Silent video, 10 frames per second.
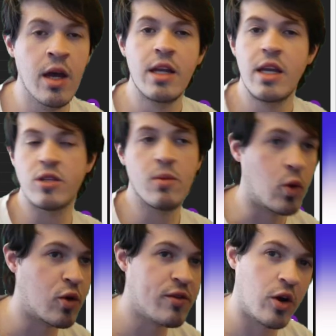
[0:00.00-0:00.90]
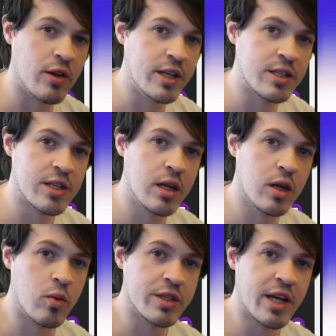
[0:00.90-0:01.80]
Now, some Orvar lists, I
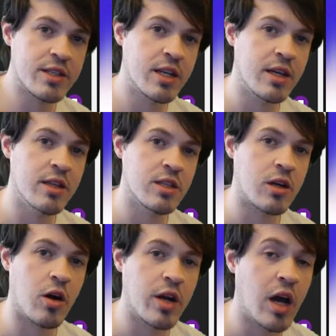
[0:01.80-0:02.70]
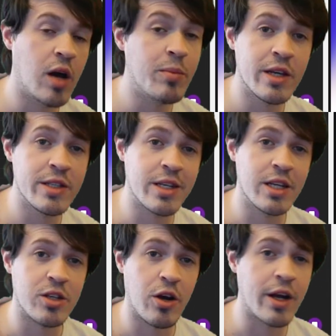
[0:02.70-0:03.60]
know we're testing this card out because it
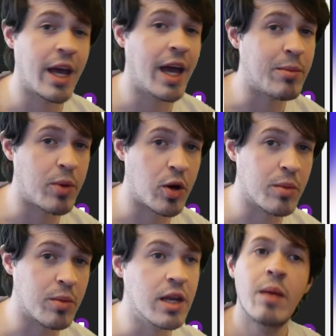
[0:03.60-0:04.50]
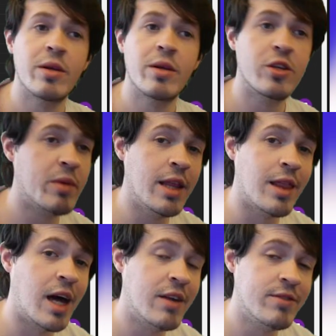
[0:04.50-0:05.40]
can target any permanent, but there's been a
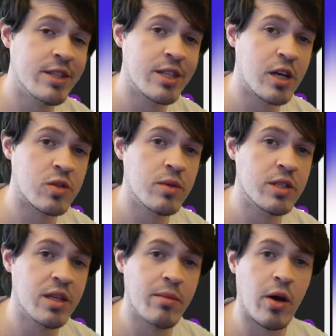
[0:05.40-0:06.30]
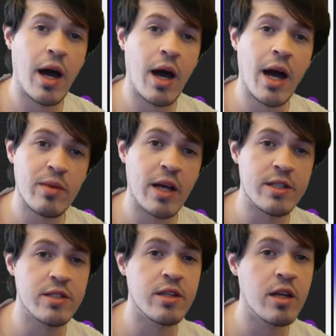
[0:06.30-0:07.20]
lot of discussion recently about
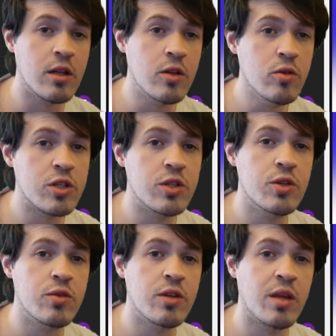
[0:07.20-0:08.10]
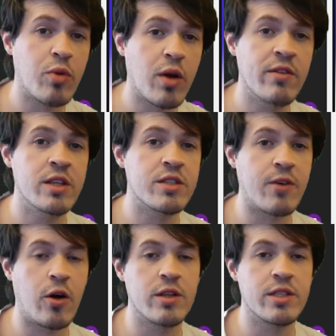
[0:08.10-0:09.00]
Hydroblast as an inclusion due to the prevalence of
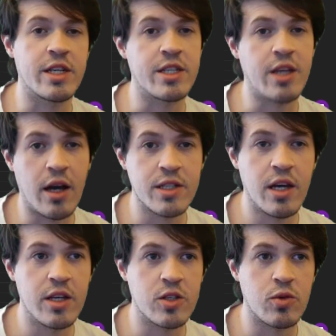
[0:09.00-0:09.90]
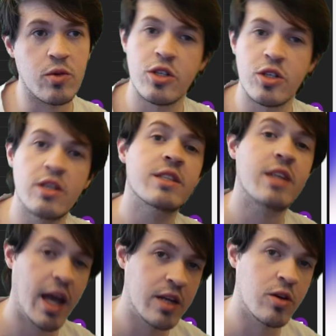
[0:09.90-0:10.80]
cards like Dockside, Extortionist,
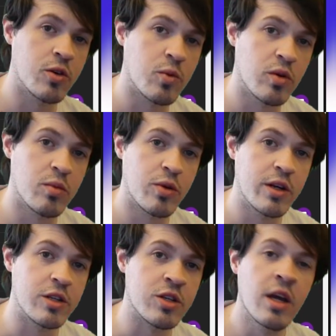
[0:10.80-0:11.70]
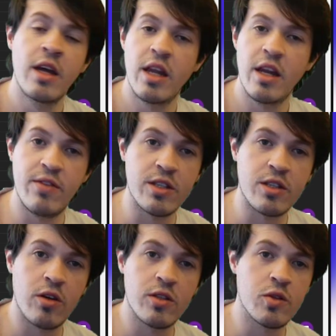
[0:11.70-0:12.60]
and Underworld Breach. And if these
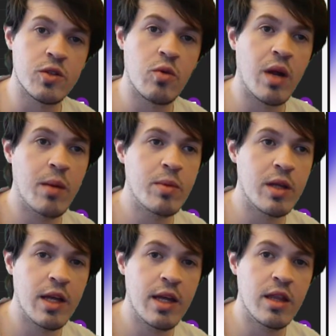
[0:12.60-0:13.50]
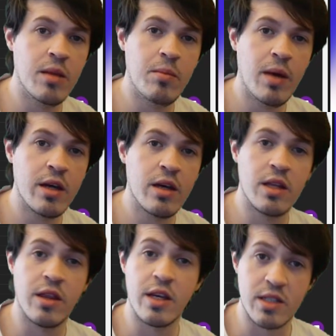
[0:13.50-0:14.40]
cards are so rampant in the meta
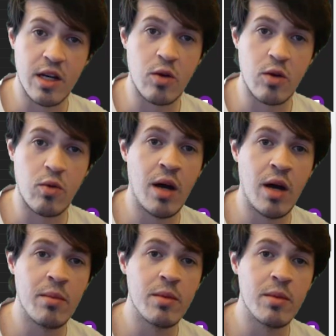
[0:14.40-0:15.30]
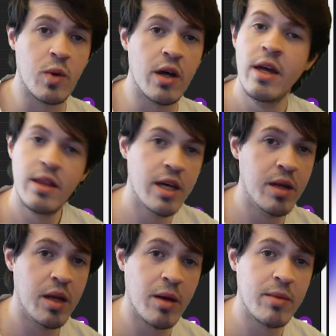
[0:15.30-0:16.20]
and things like Kraum as well, then
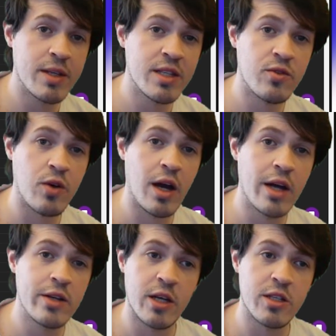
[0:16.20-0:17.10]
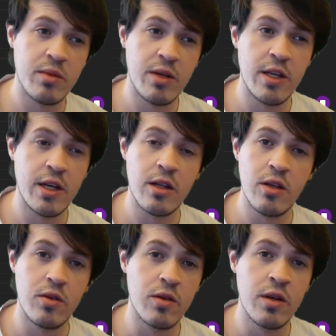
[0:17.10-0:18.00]
it might make sense for Hydroblast to be an
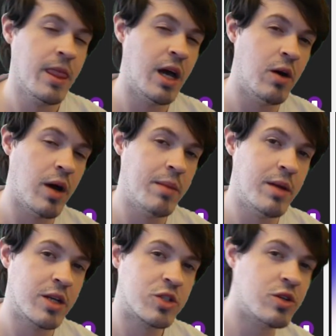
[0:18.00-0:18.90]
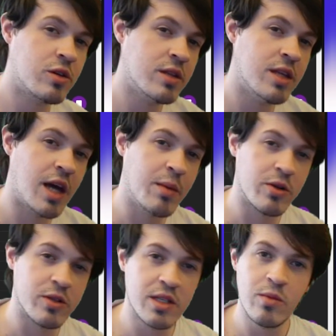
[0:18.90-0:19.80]
include. Now, I'm not sure that I
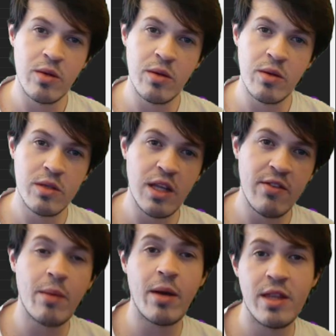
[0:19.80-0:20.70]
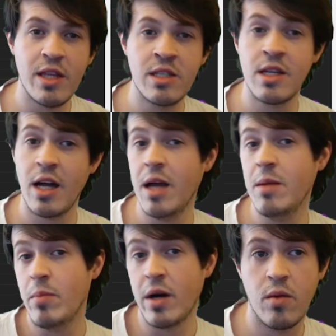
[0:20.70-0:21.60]
personally would sleeve it up at this
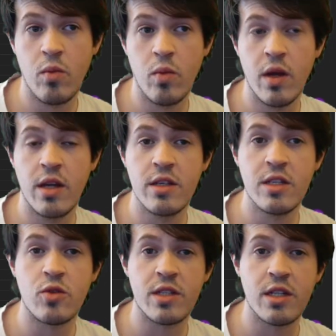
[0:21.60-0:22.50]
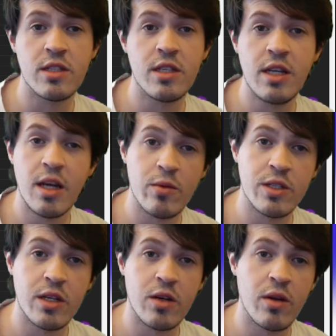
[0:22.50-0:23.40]
time, but it is interesting to see, and we'll
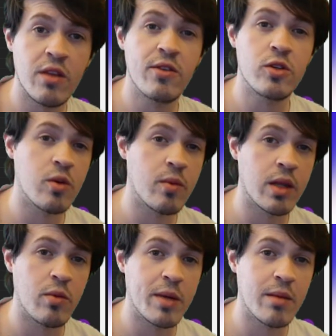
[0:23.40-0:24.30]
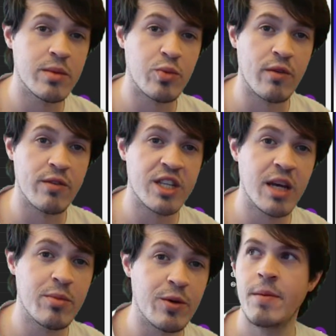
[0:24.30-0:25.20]
see going in the future whether it becomes more of a
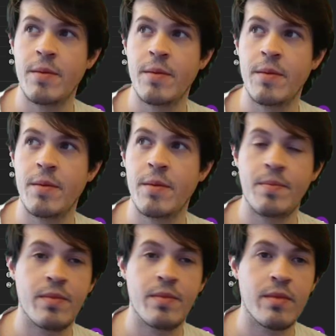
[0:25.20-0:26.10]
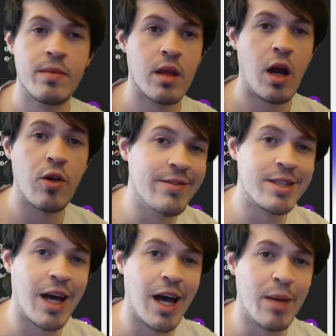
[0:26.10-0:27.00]
staple. Our third list of the
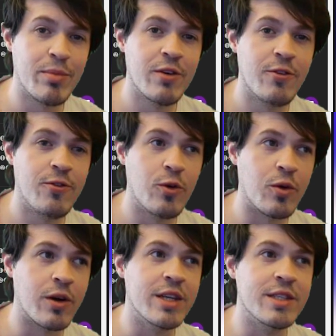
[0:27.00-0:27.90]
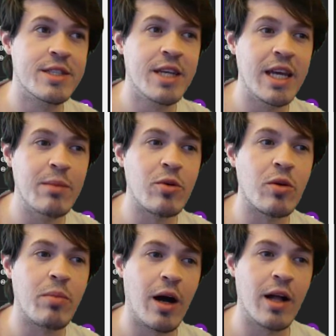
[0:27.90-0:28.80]
top 4 is
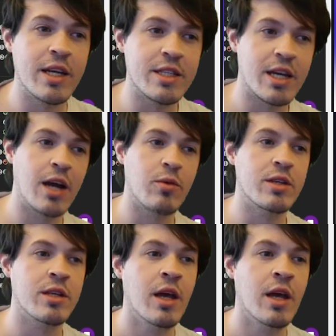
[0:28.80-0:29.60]
Temur Poly Tyrant.